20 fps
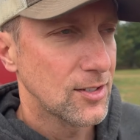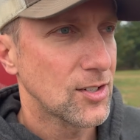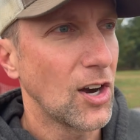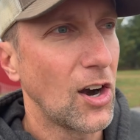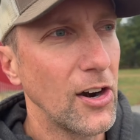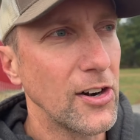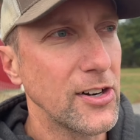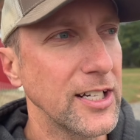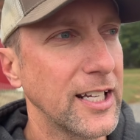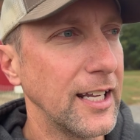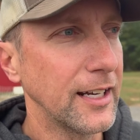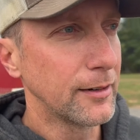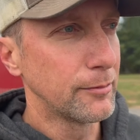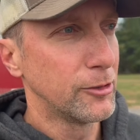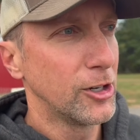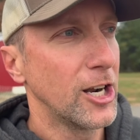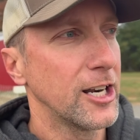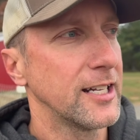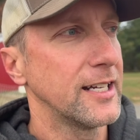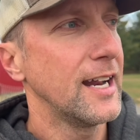It's hard to get
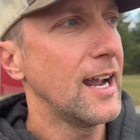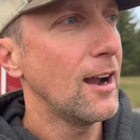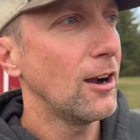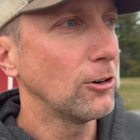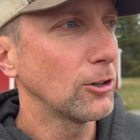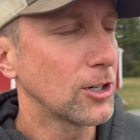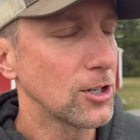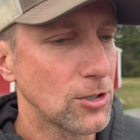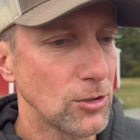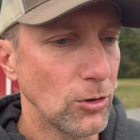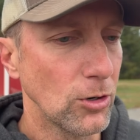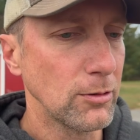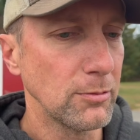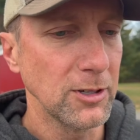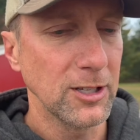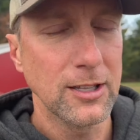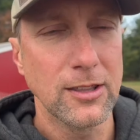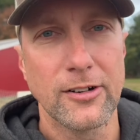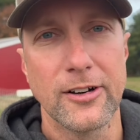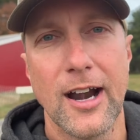them running out because
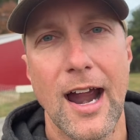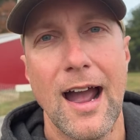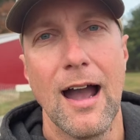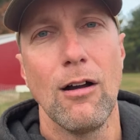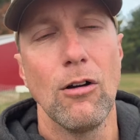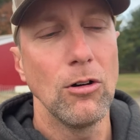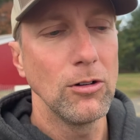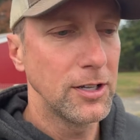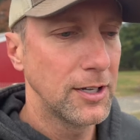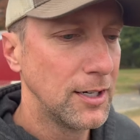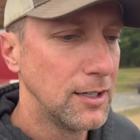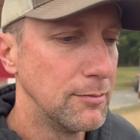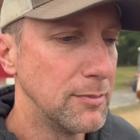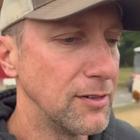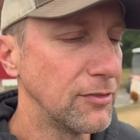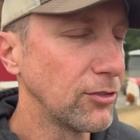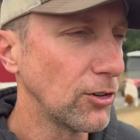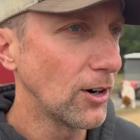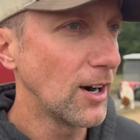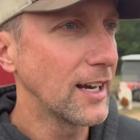normally they're out
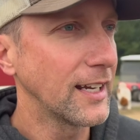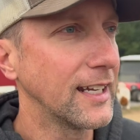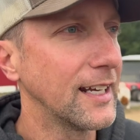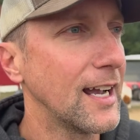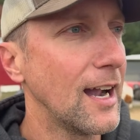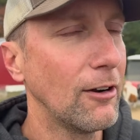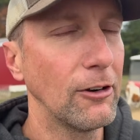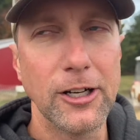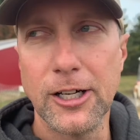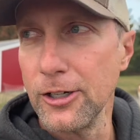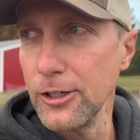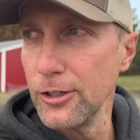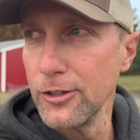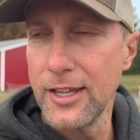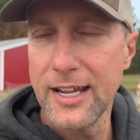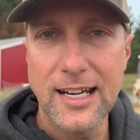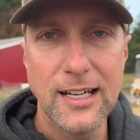before I get out here.